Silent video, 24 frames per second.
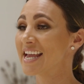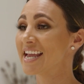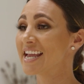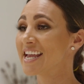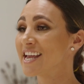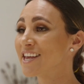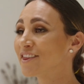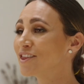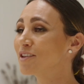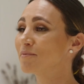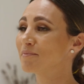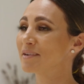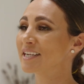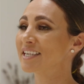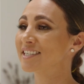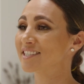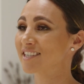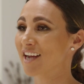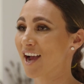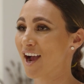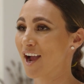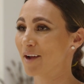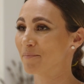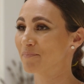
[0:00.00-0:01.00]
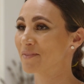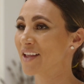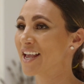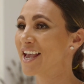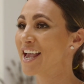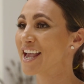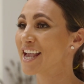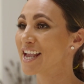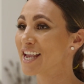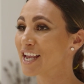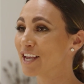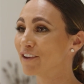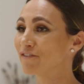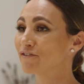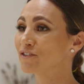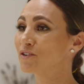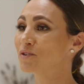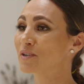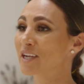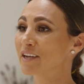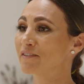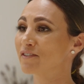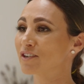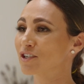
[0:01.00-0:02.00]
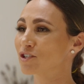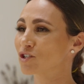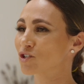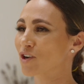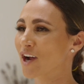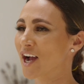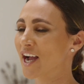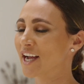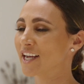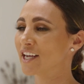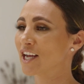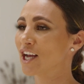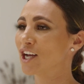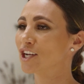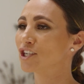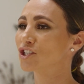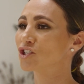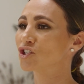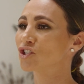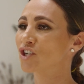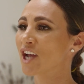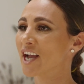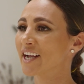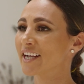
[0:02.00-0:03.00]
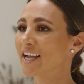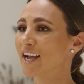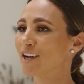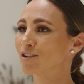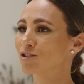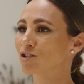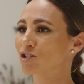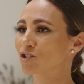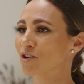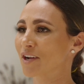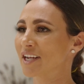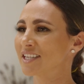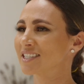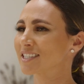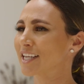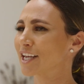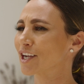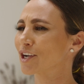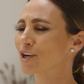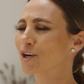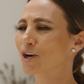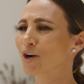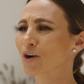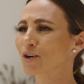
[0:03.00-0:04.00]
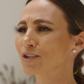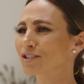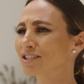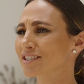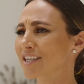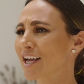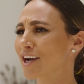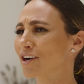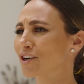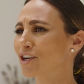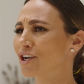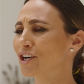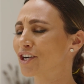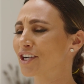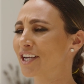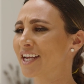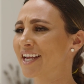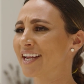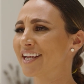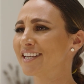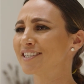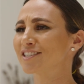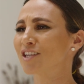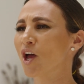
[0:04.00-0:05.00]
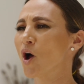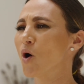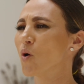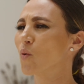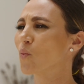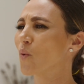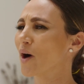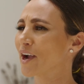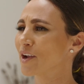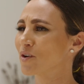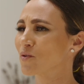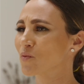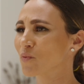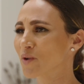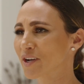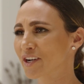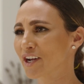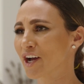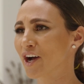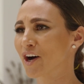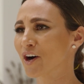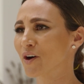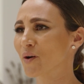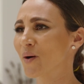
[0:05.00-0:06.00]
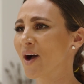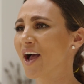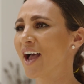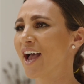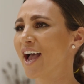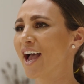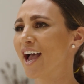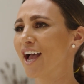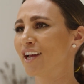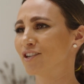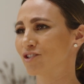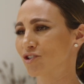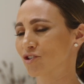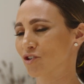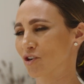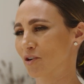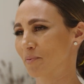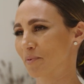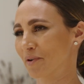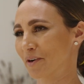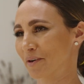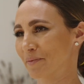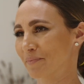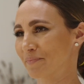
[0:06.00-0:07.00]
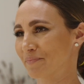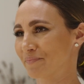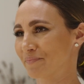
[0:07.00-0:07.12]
In the meantime, if you give it a try, check out strains like Girl Scout Cookies, White Widow, and Sherbert.